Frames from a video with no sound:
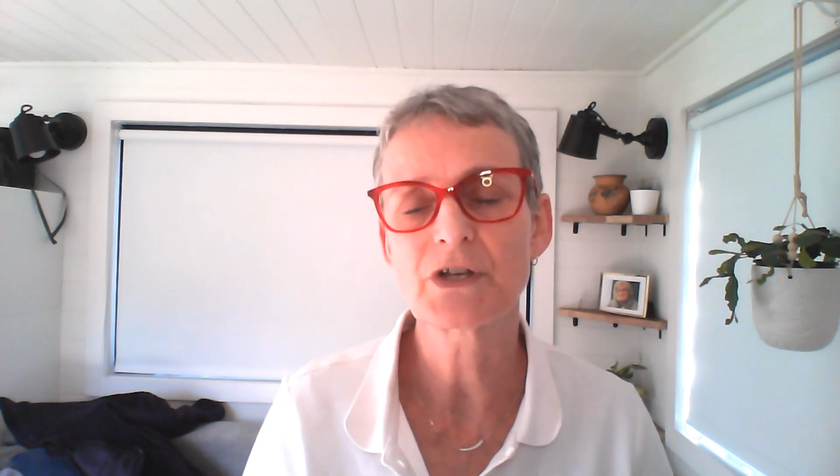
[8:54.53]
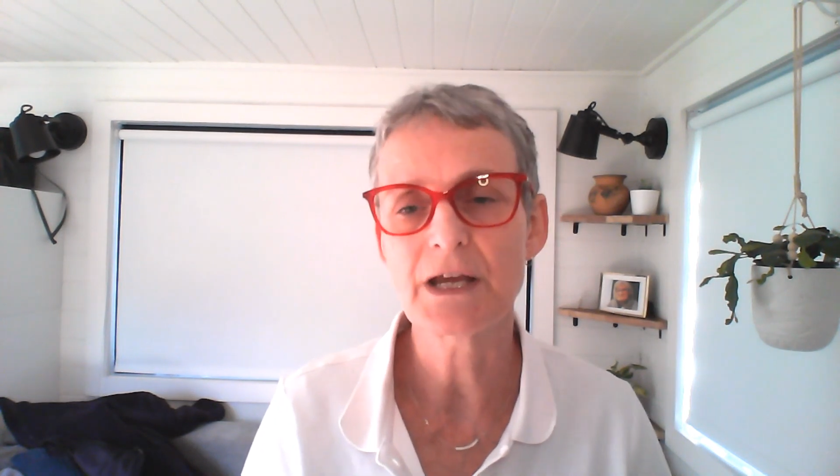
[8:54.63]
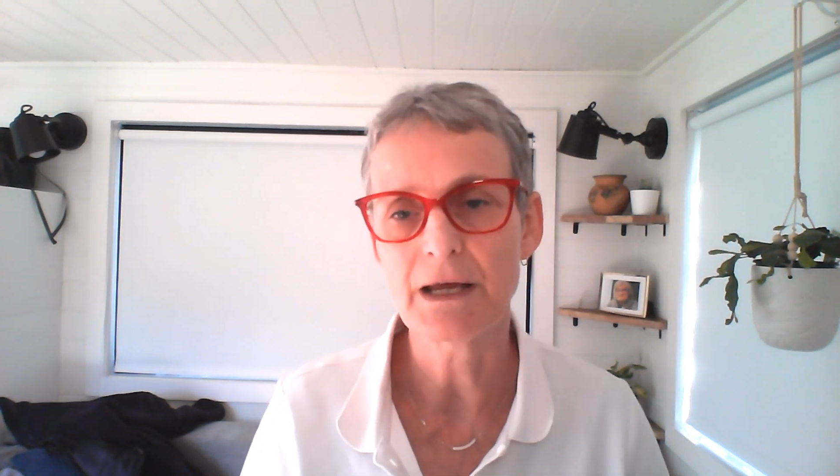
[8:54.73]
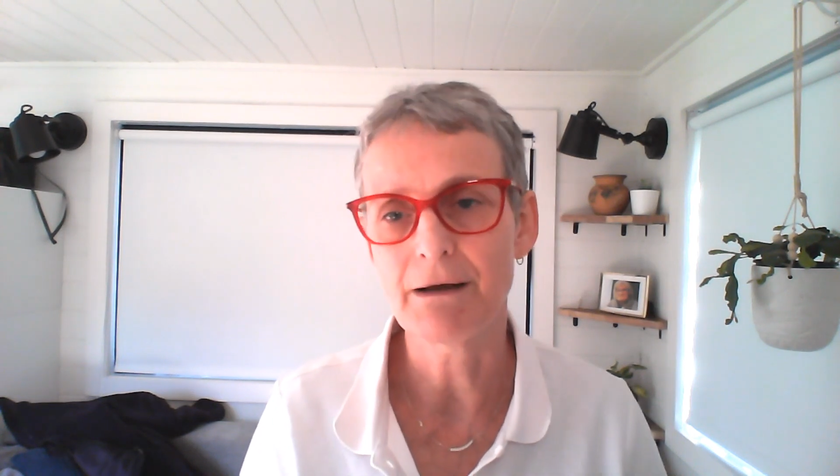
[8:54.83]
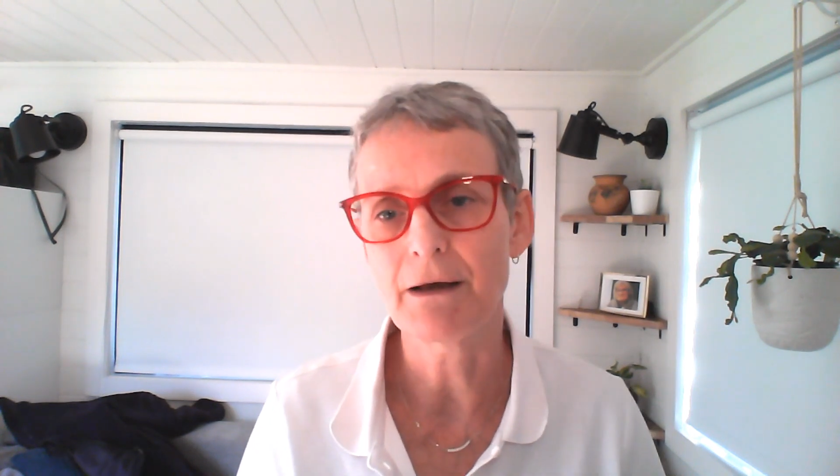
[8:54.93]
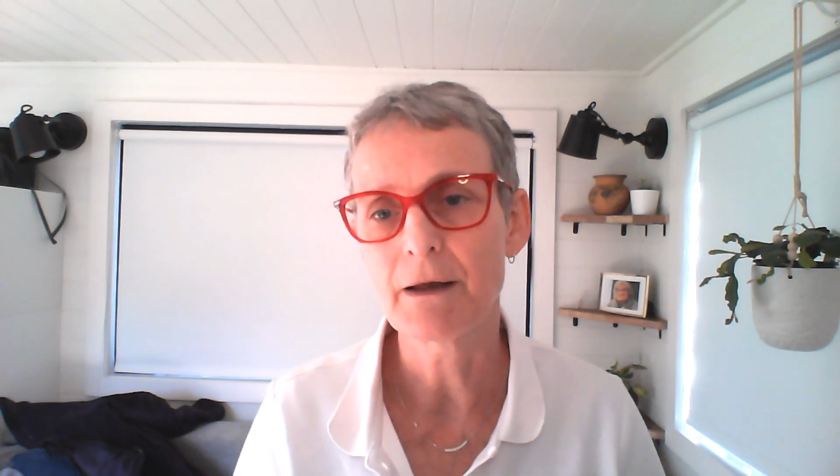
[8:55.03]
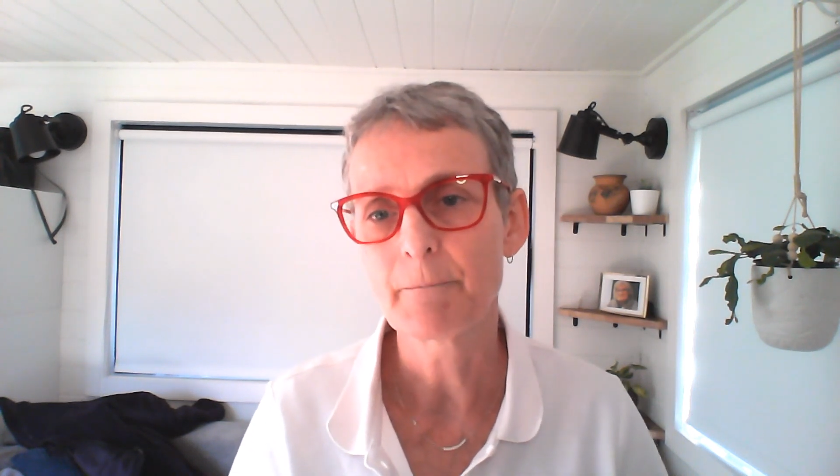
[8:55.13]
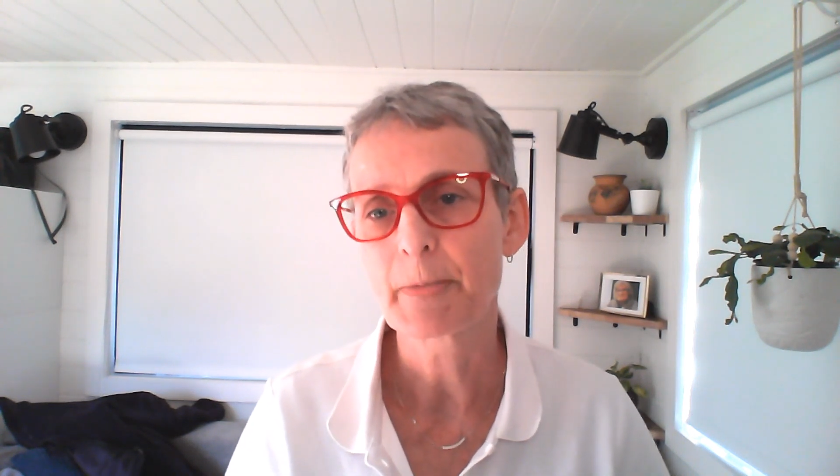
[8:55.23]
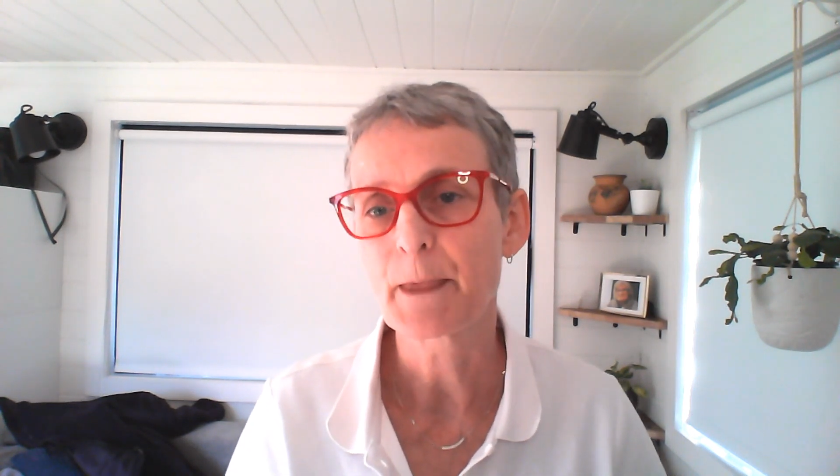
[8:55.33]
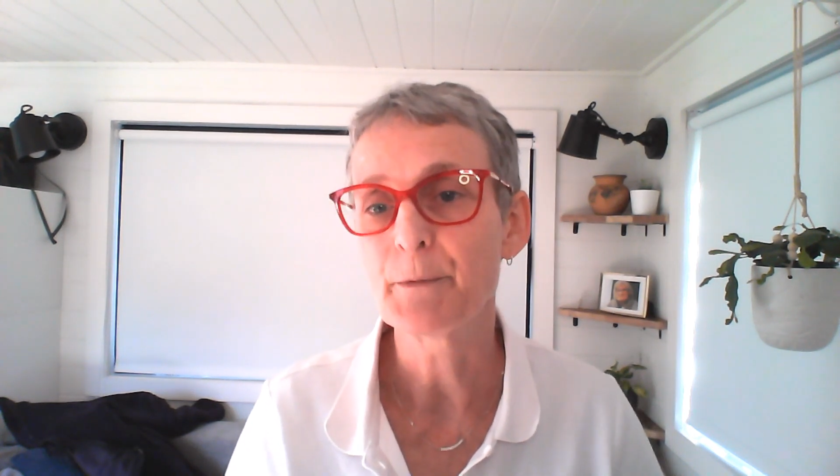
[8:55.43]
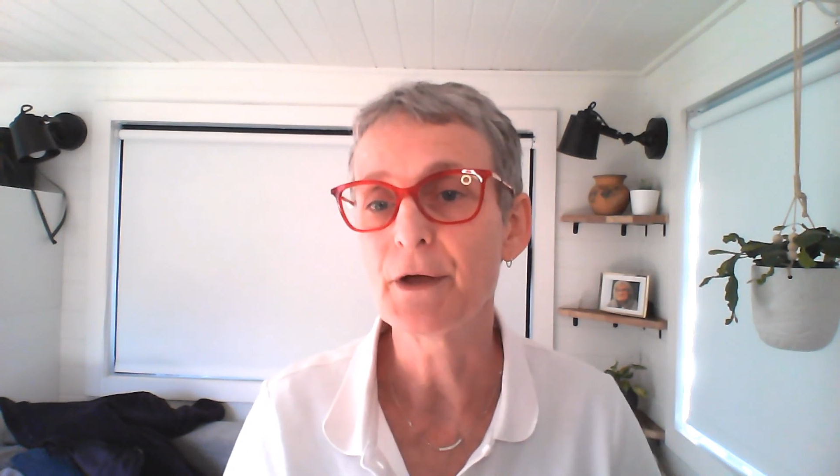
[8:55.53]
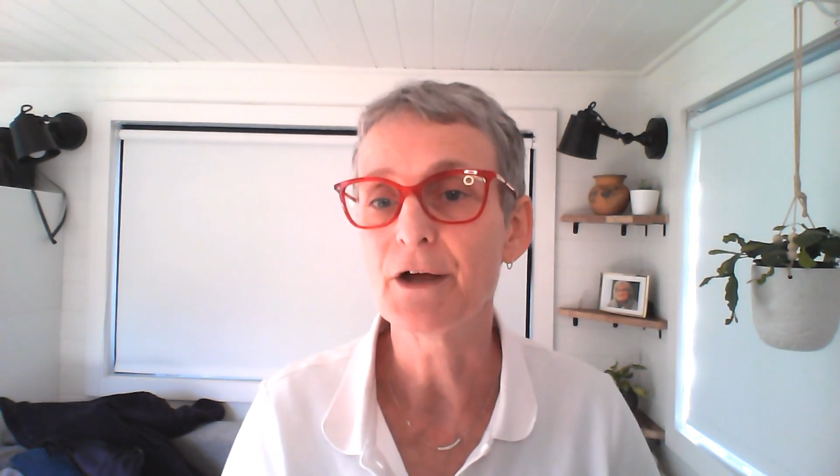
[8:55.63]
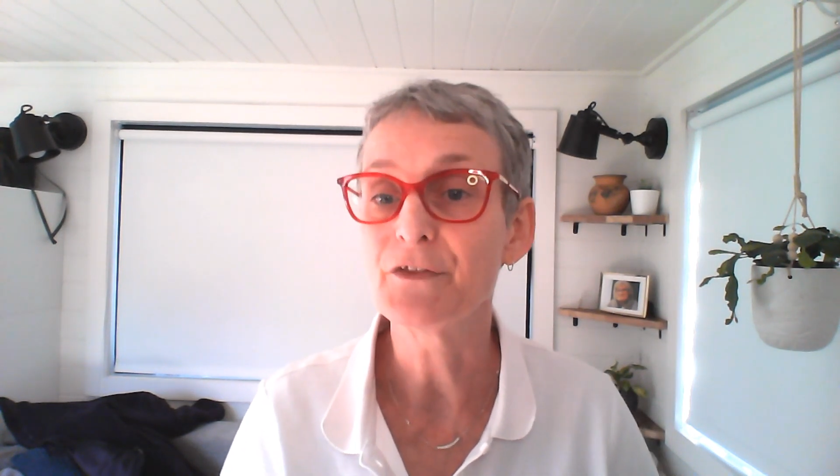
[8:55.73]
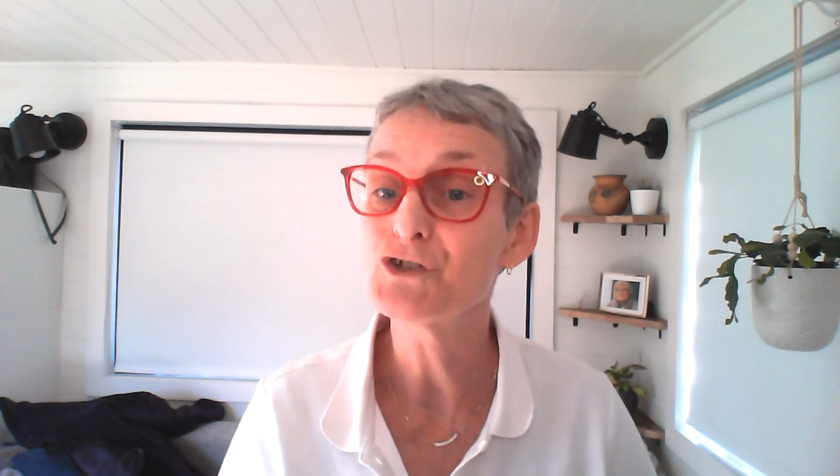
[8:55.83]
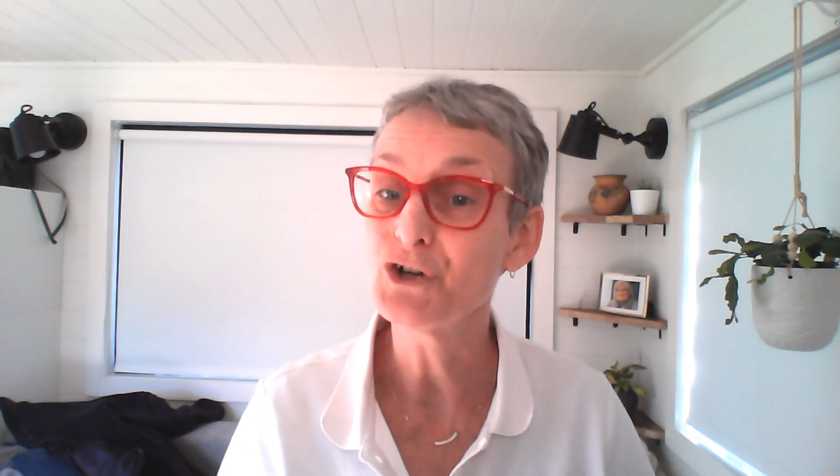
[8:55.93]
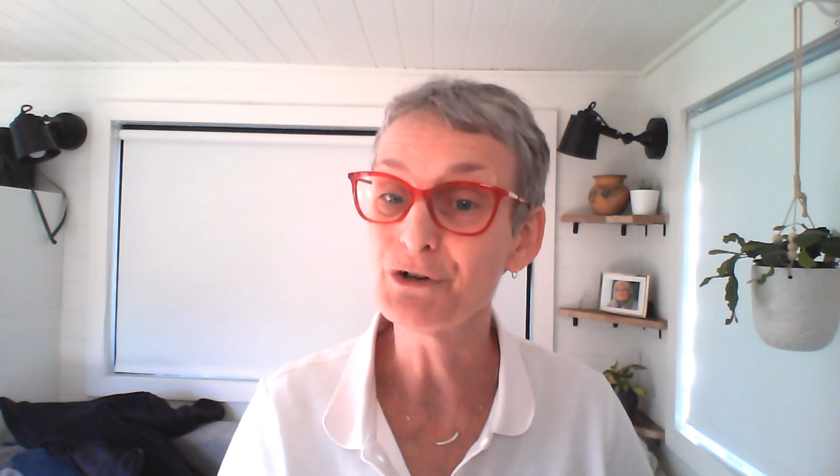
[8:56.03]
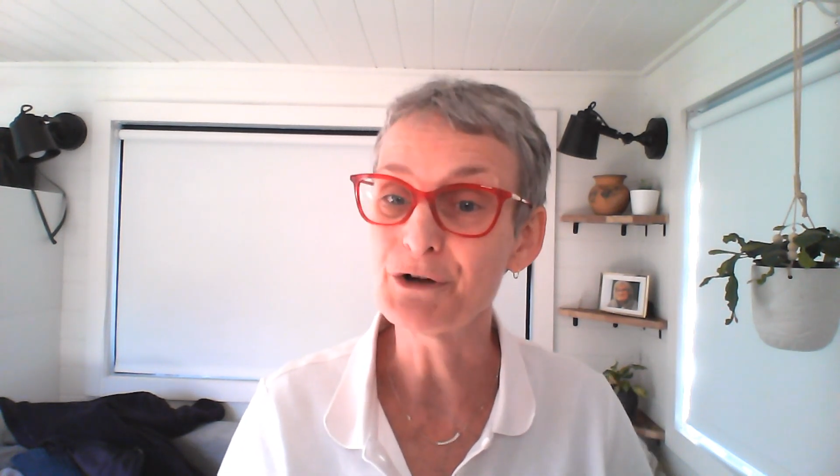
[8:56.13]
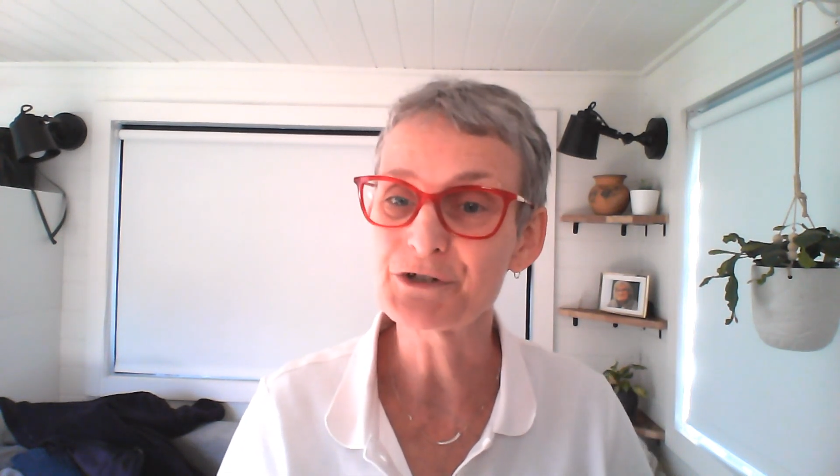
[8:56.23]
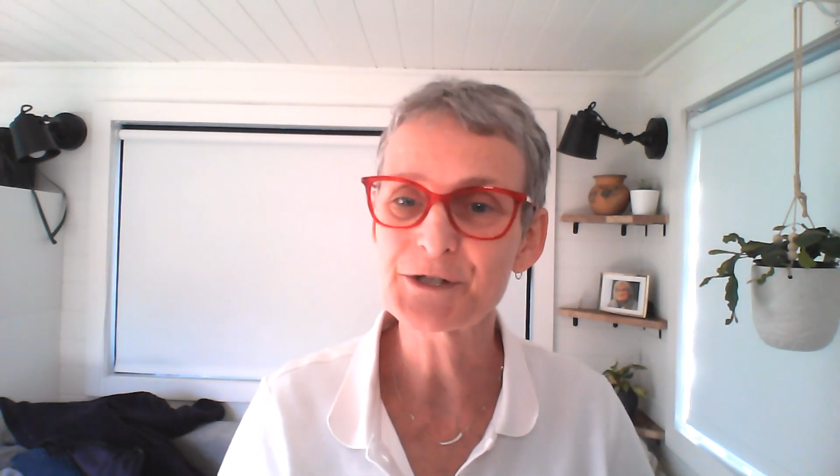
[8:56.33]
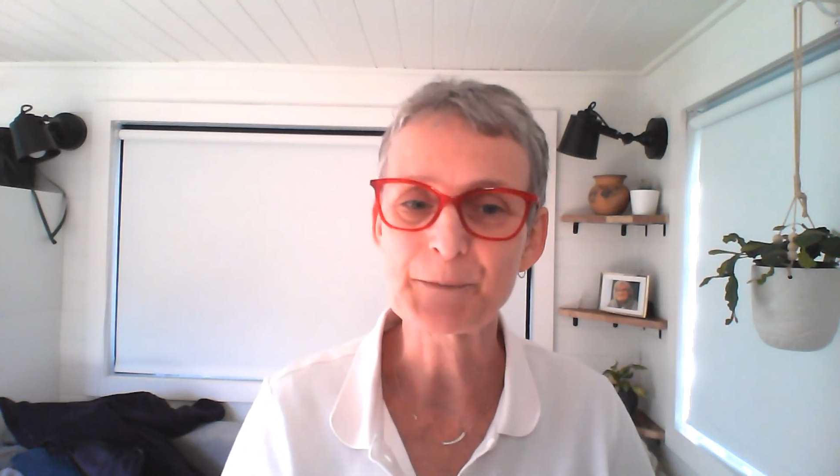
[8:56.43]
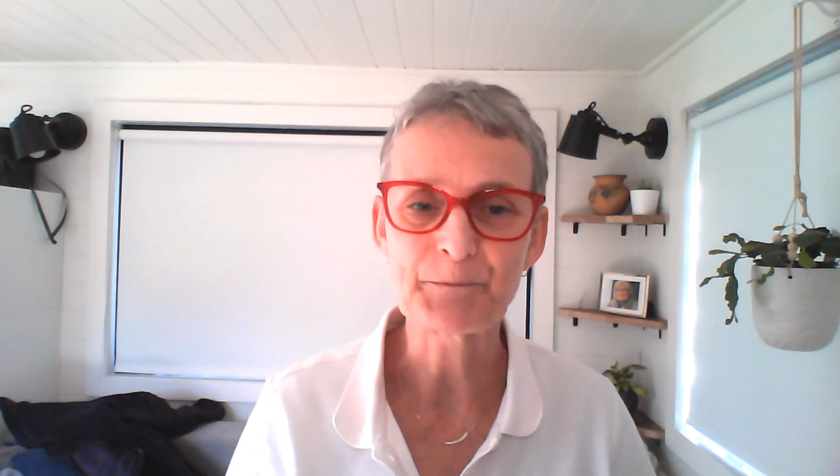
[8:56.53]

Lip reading: in the show notes.